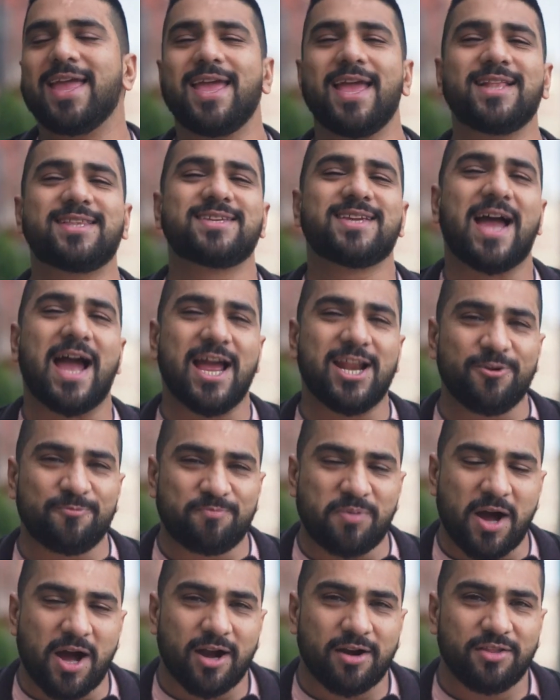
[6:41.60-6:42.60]
it's kind of
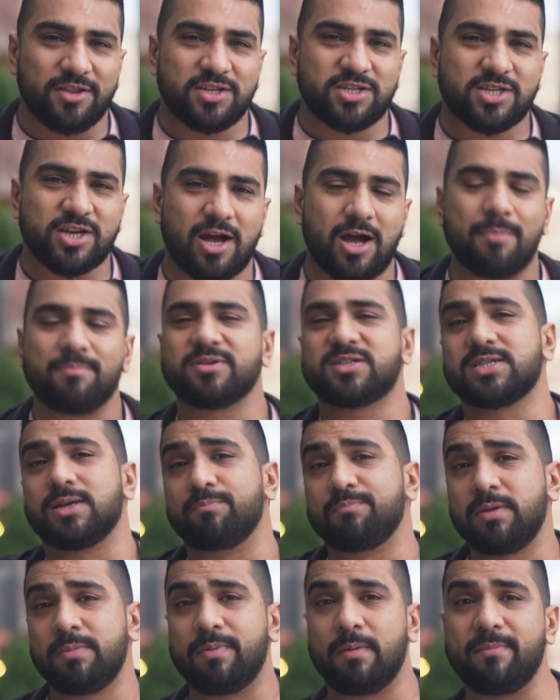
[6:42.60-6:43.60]
part of the charm, but
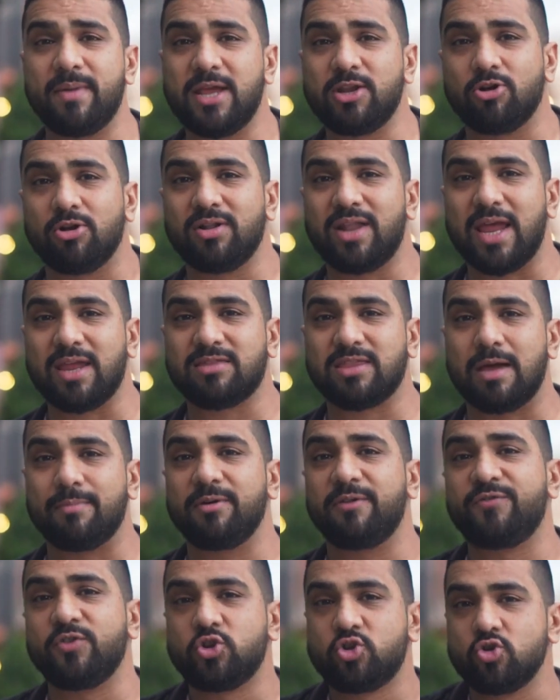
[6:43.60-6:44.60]
some people may not like that.
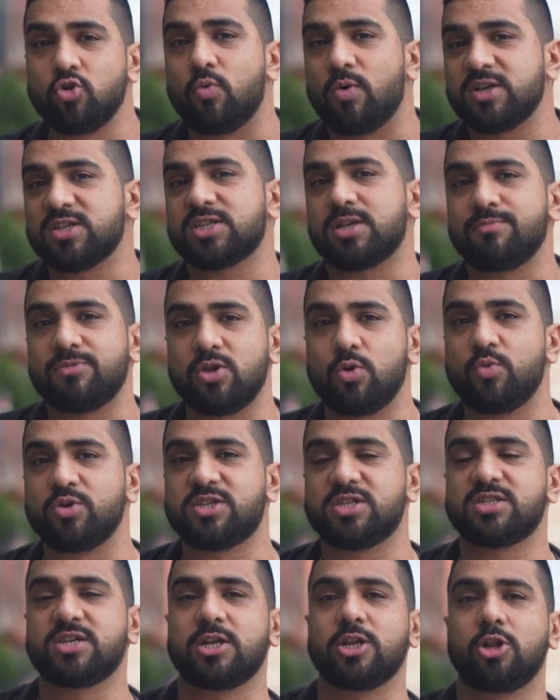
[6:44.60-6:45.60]
But if you do want something
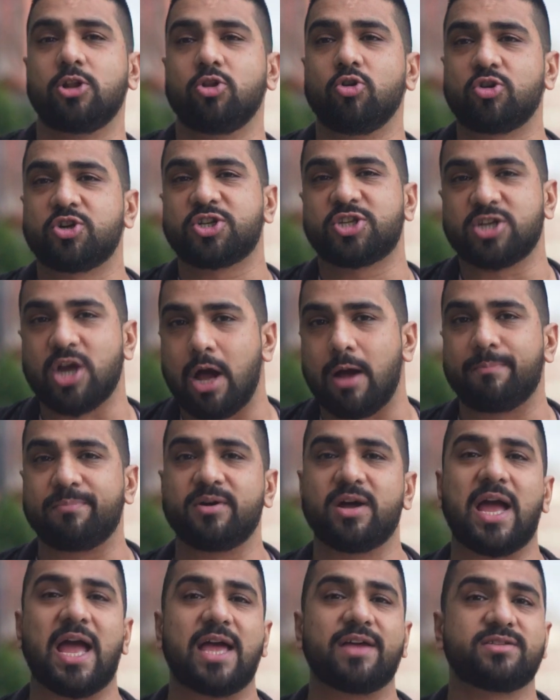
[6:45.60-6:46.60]
which is going to look
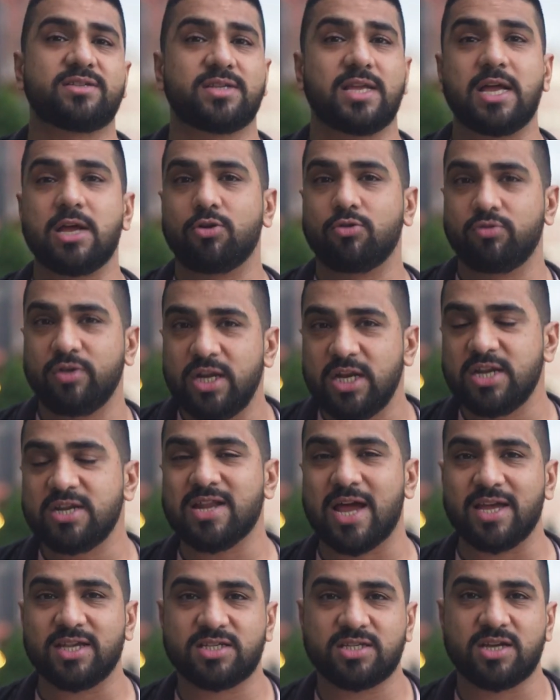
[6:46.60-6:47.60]
sharper, has really
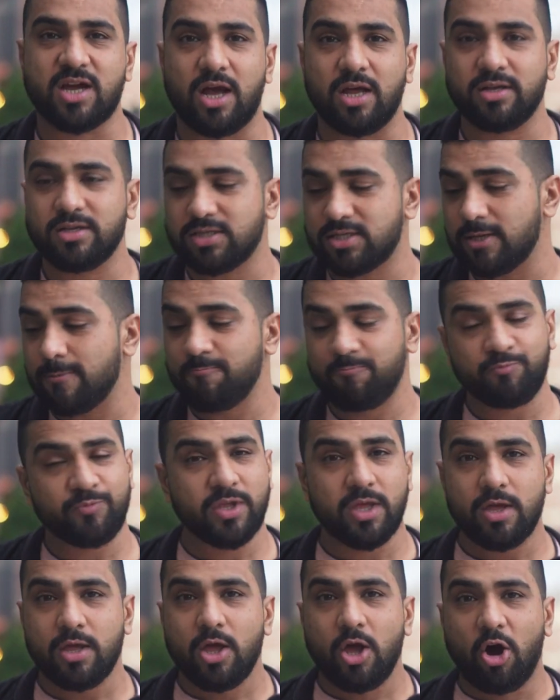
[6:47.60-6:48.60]
nice colors,
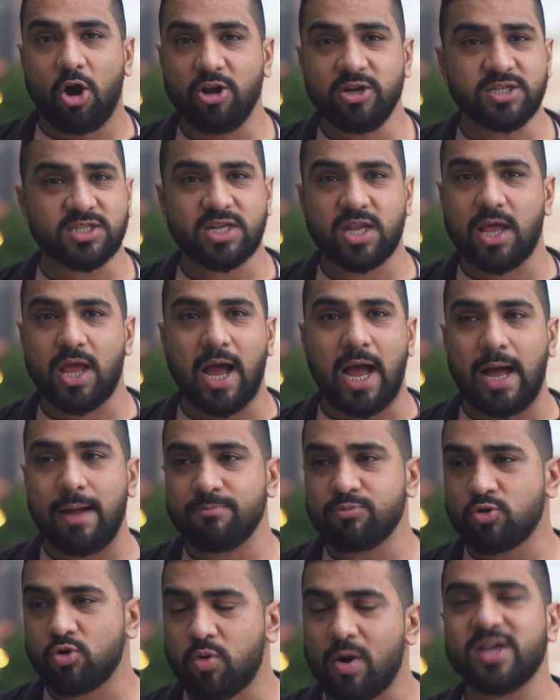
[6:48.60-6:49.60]
honestly,
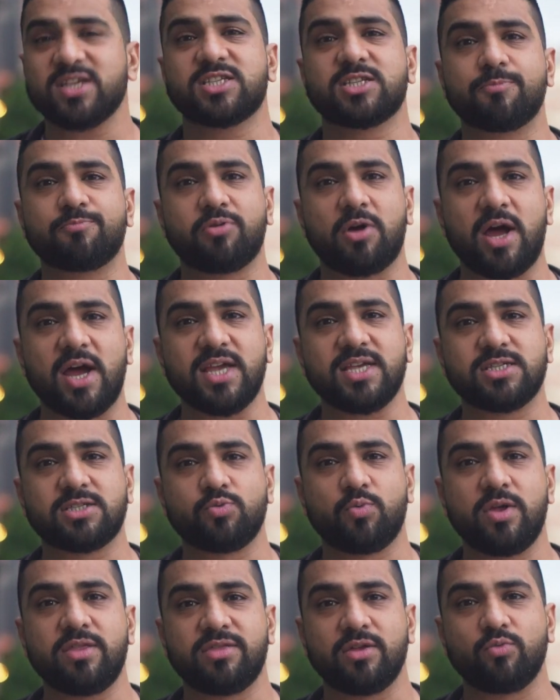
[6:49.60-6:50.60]
I'm quite surprised
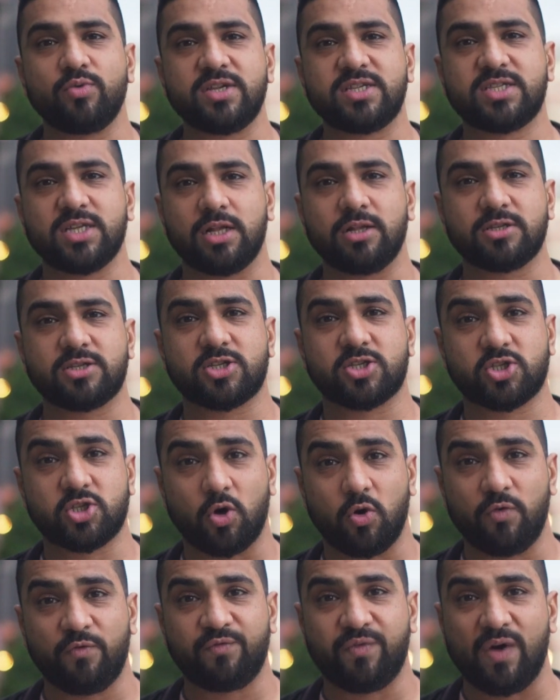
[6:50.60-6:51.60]
with the results
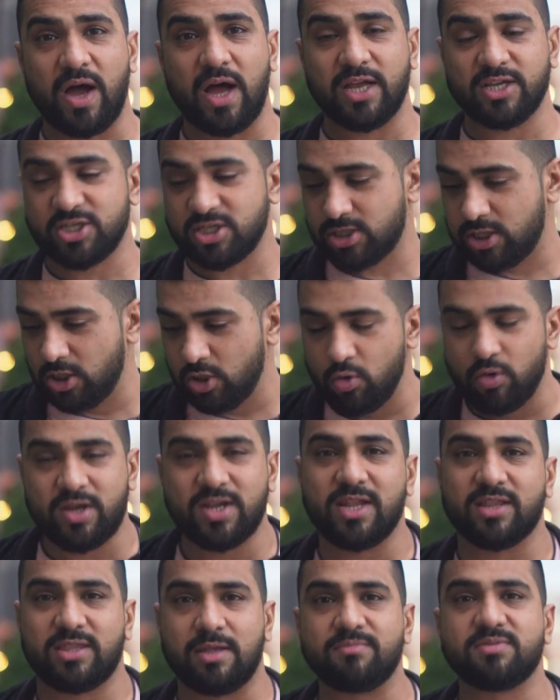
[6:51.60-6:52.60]
so far, just
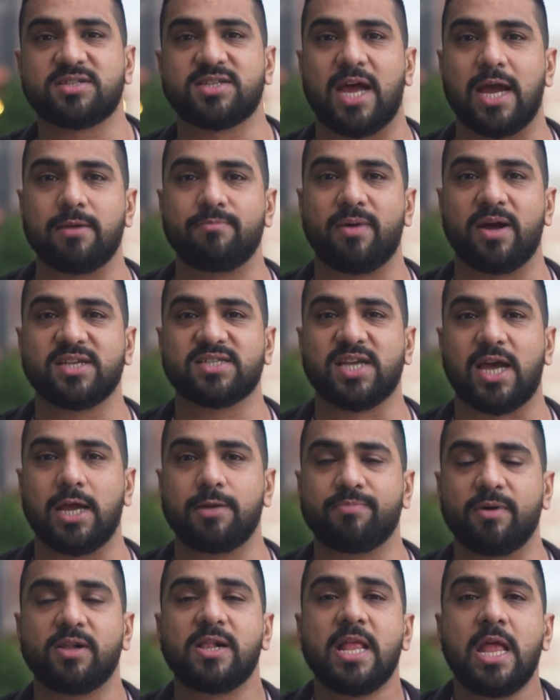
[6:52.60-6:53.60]
looking at them side by
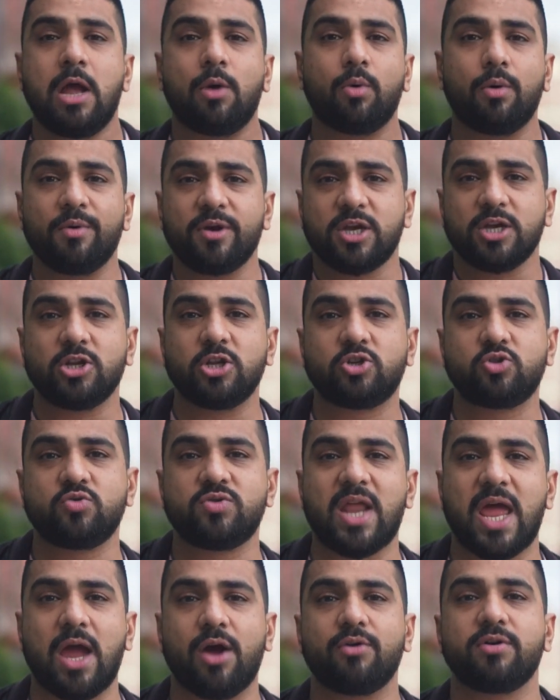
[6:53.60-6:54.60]
side. But what we're going to do
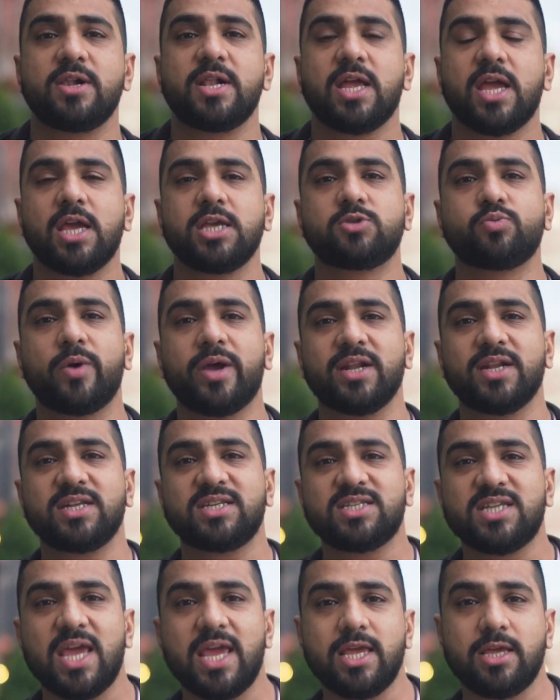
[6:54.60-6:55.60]
now is we're going
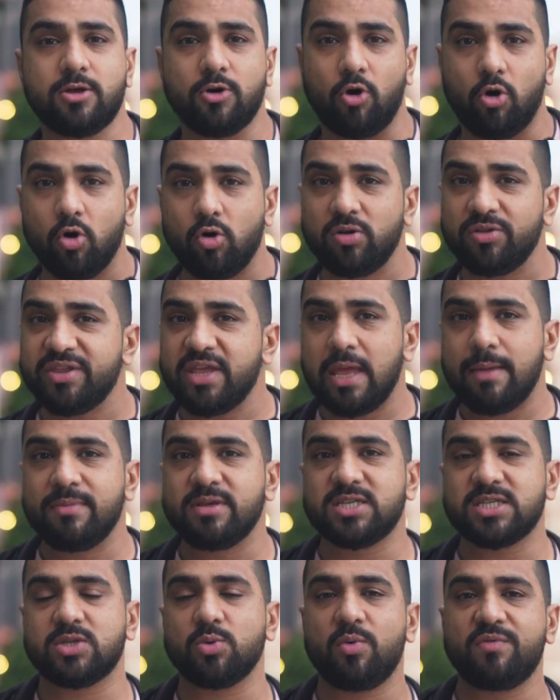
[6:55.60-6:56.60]
to take all the
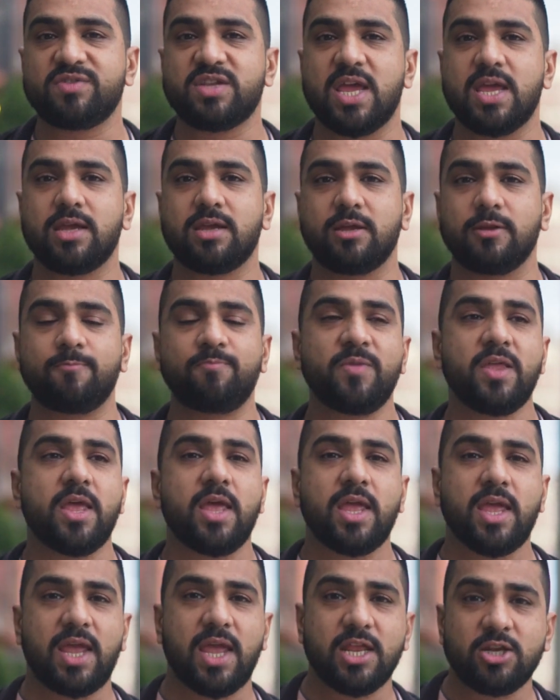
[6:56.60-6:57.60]
images that we've taken
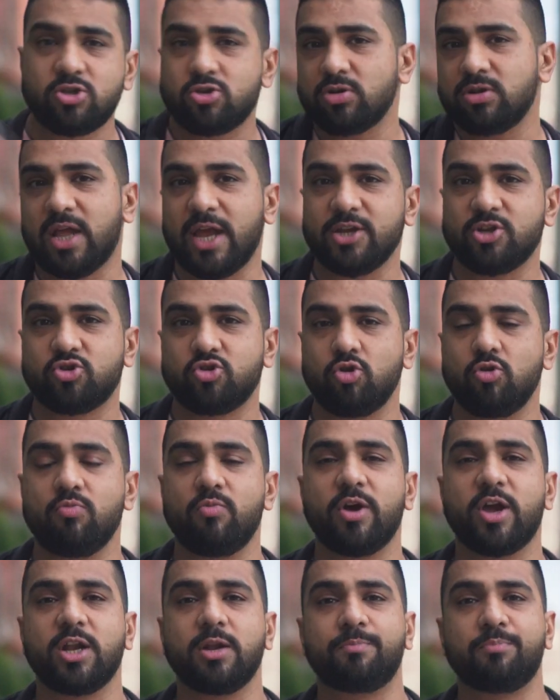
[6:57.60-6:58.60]
into Lightroom,
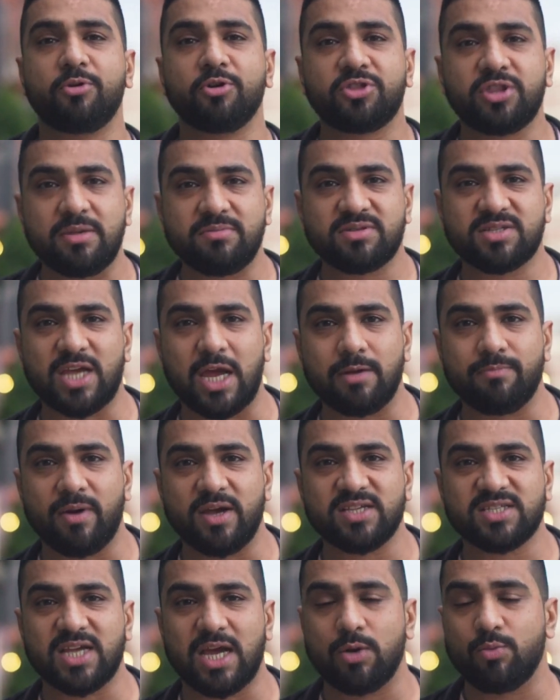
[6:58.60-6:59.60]
we're going to put them side
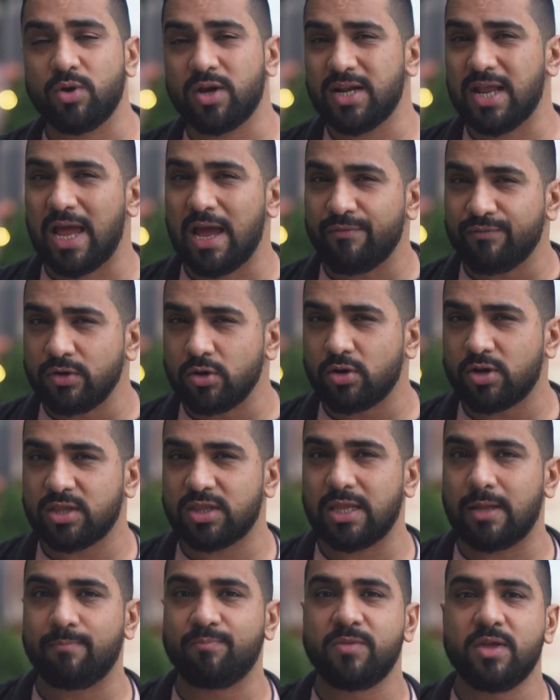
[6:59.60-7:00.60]
by side, we're going to have a look
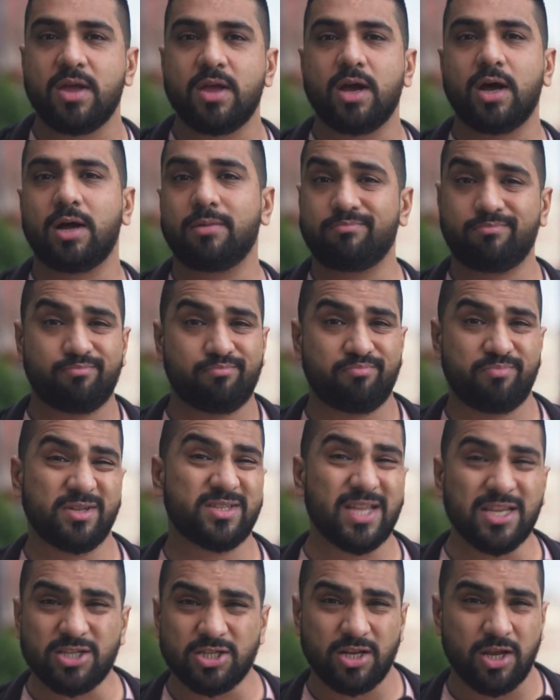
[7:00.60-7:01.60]
at them
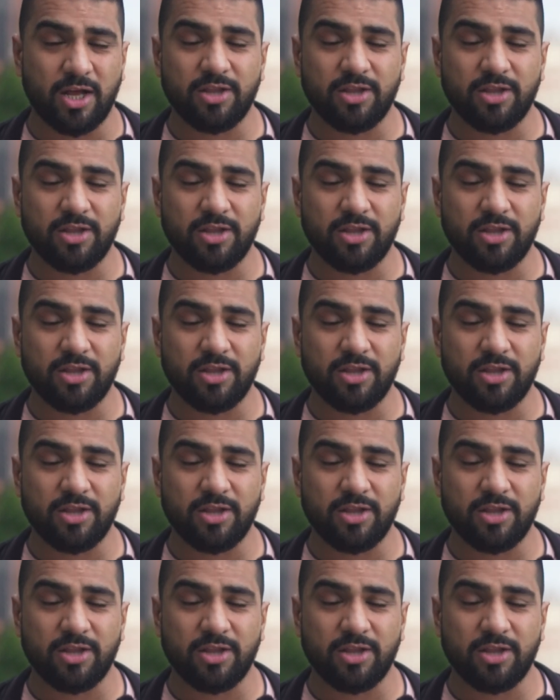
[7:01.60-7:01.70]
essentially